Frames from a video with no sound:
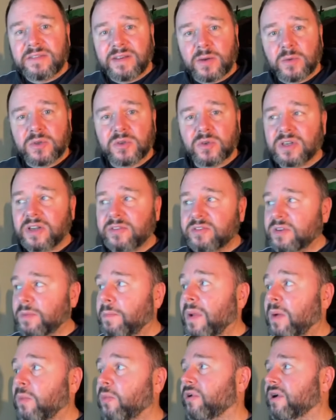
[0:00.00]
We don't have to
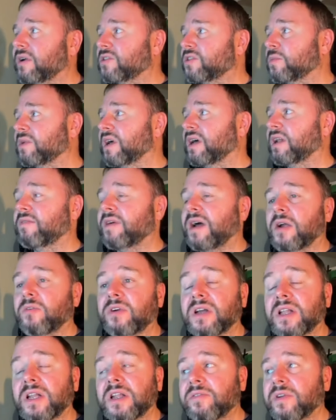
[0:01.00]
memorize some kind of
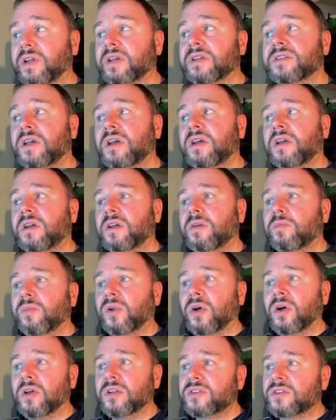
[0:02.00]
hieroglyphics, but
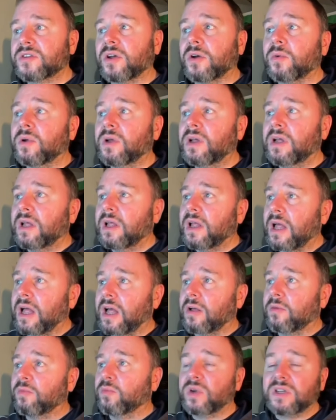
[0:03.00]
also
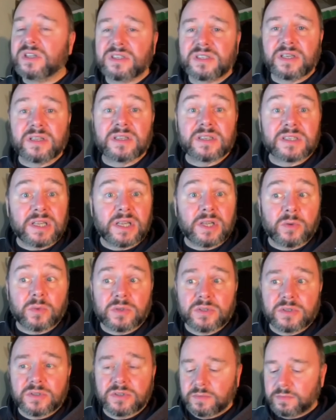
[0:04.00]
we can see the
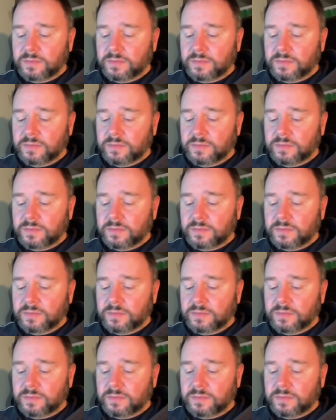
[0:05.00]
sequence.